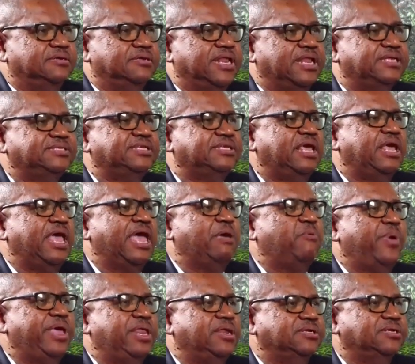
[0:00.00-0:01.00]
let's say I
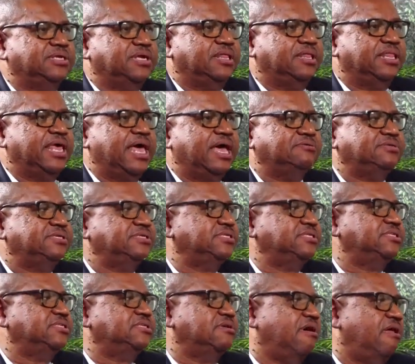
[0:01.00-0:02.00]
wait until the House is
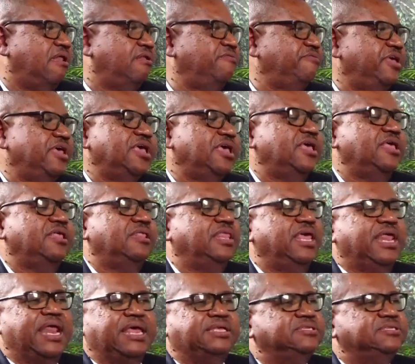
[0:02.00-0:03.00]
dissolved,
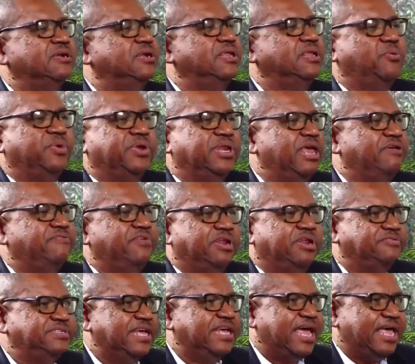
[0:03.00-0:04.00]
then I certainly wouldn't have
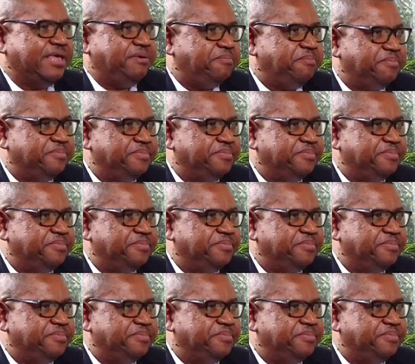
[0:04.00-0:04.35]
enough time.